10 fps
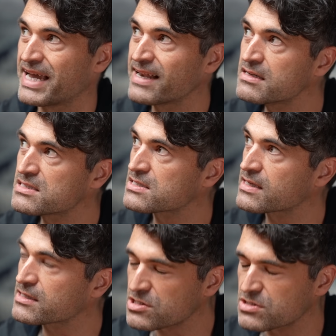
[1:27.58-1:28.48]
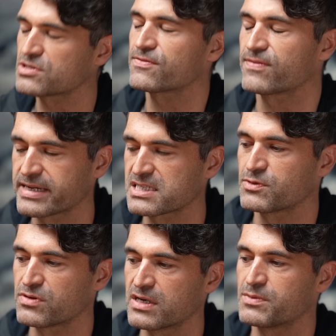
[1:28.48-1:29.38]
aliens is like such a
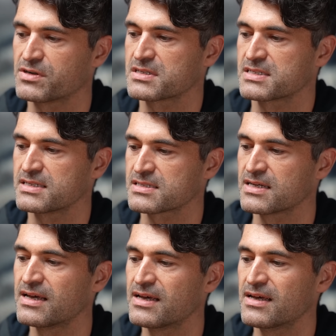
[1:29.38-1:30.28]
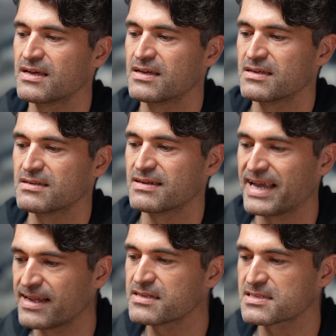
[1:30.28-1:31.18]
flexible hypothesis
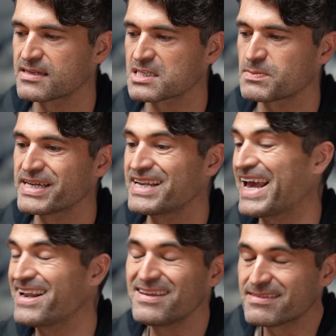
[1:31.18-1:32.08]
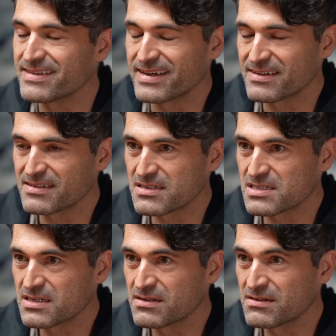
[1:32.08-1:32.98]
aliens can explain anything.
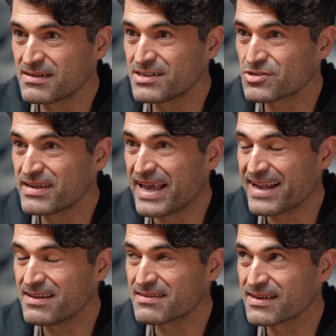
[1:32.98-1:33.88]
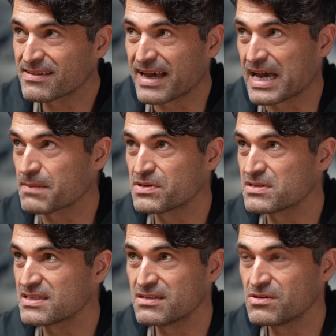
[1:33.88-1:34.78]
So, literally anything that
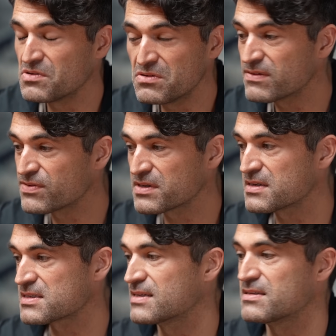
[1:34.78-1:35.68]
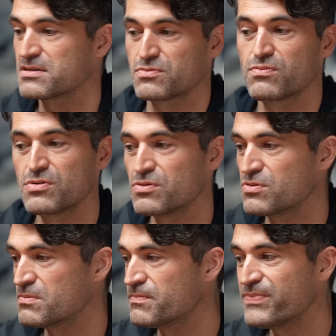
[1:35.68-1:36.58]
happens in the universe, in this
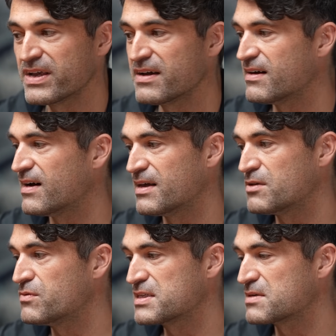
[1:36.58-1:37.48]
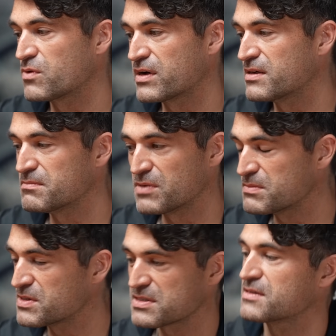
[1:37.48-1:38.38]
room, uh, the reason why your
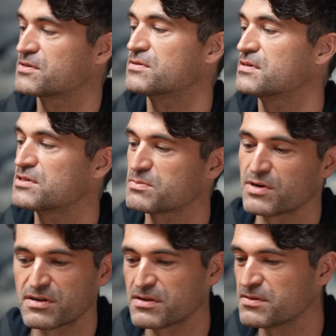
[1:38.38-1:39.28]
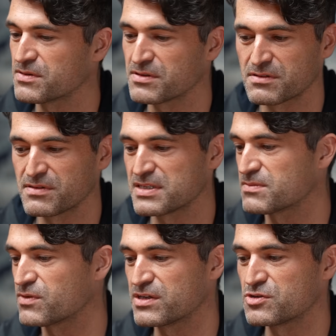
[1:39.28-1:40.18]
mom doesn't call you tomorrow, or the
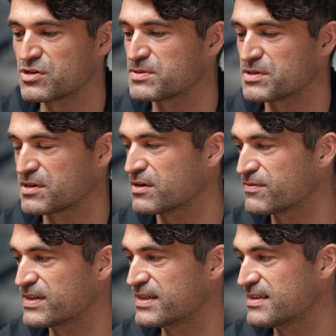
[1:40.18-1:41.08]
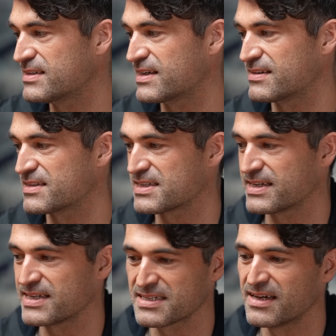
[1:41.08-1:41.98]
reason why you dropped your coffee down the
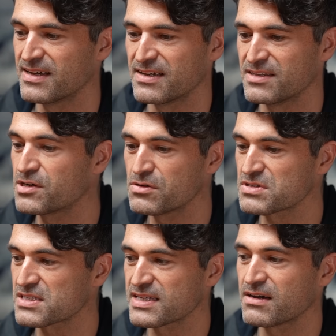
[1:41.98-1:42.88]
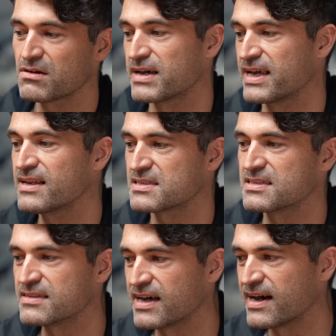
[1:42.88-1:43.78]
stairs. Yep. You could always just say, oh, aliens
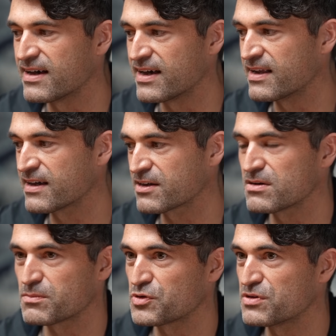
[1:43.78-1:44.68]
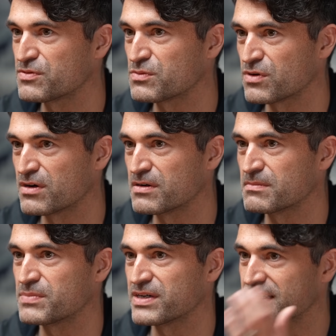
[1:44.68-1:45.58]
did that. And I can't prove you
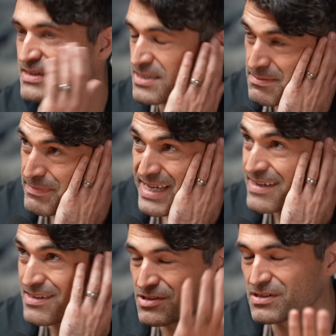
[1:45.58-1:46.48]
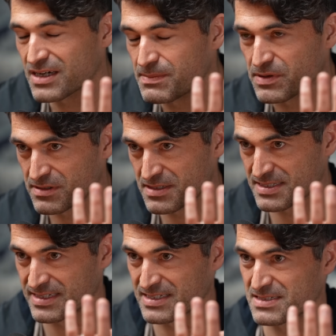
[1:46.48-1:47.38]
wrong, but it doesn't make it a good
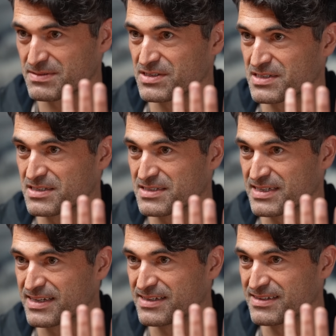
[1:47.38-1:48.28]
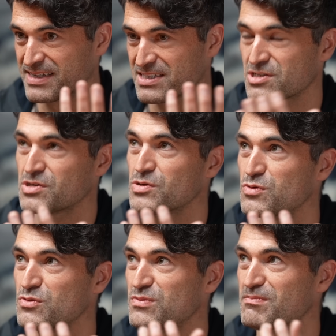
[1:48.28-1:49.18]
hypothesis just because it can, it's
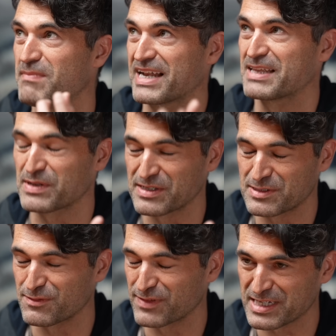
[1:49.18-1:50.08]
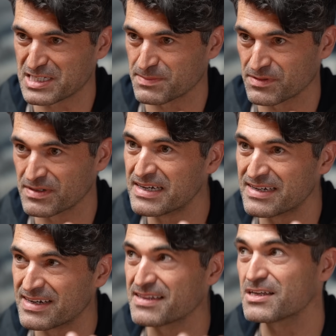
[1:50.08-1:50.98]
too malleable and too flexible.
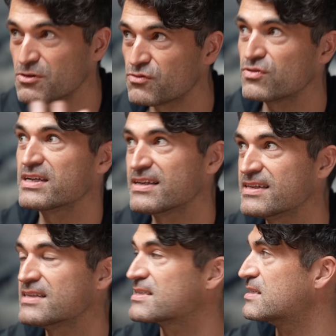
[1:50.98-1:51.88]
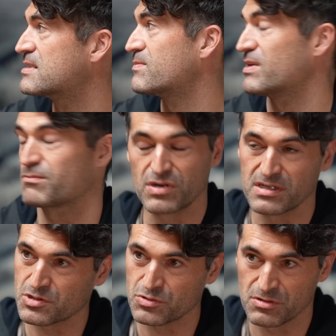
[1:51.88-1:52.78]
I think you really need to see something
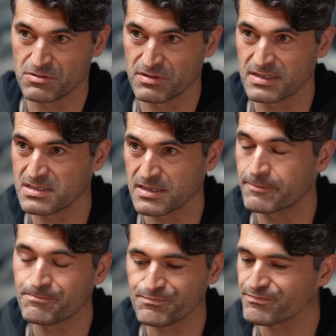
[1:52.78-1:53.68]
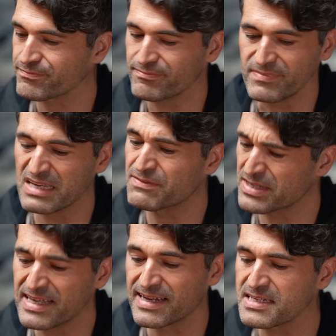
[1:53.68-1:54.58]
pretty extraordinary. So,
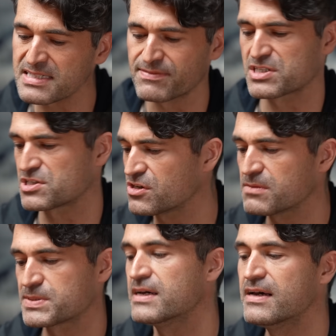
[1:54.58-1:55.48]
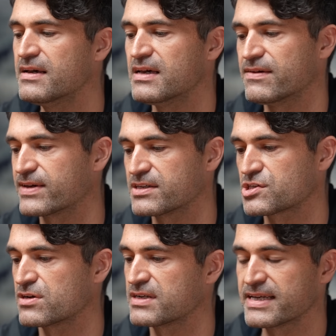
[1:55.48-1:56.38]
it, yeah, like I said, if it stopped, if it
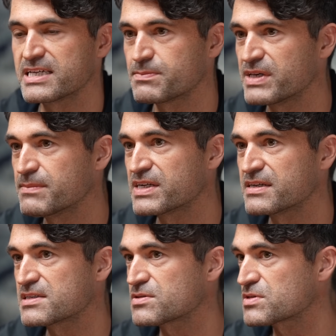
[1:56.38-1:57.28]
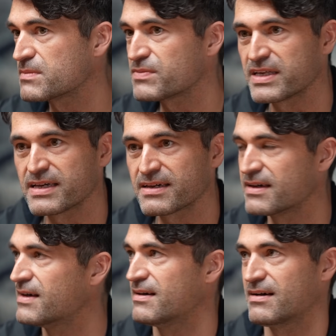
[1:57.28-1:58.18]
shined a laser Changed. beam at us or something,
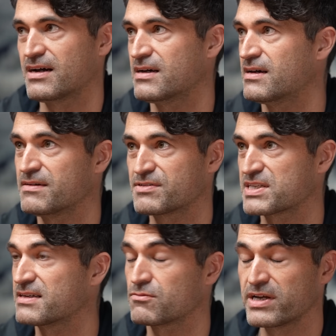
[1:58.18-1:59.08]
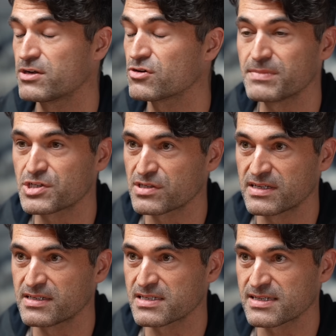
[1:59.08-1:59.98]
I uh, sent a radio emission
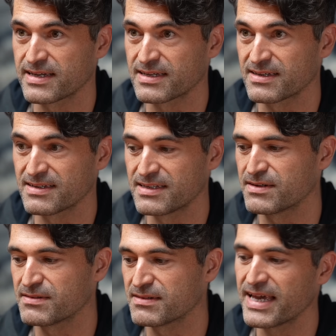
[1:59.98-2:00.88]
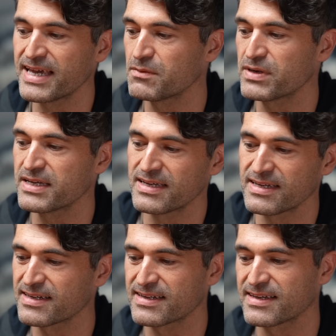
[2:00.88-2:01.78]
at us, like, uh, you know, hey, we're
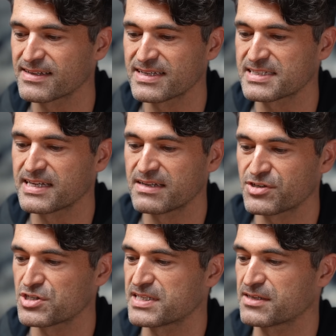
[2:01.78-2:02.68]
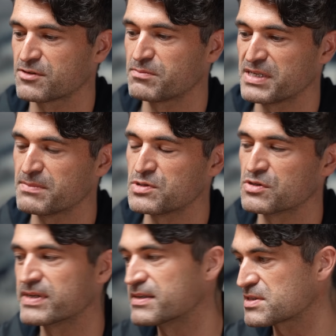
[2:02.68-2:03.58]
here, like, here's a television signal beamed
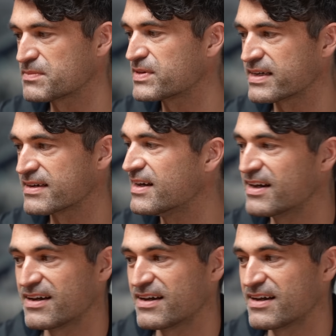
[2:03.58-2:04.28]
your way or something,